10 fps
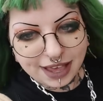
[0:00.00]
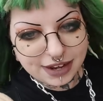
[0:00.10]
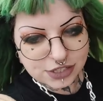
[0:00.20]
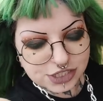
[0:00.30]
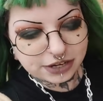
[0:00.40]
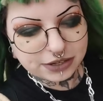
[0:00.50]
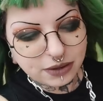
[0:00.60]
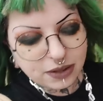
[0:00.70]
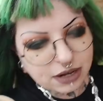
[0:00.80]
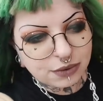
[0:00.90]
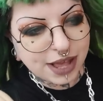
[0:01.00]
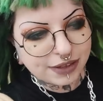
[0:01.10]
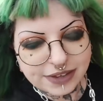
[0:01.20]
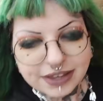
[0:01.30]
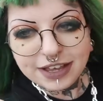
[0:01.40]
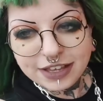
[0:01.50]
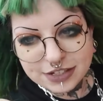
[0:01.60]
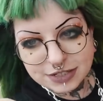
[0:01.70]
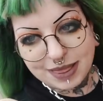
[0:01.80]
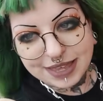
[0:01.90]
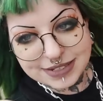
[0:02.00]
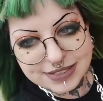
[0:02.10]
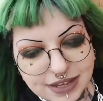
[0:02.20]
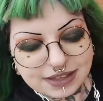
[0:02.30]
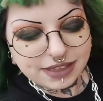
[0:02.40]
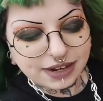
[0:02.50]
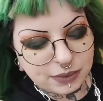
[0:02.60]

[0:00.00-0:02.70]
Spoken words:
and I'll show you all around this place that I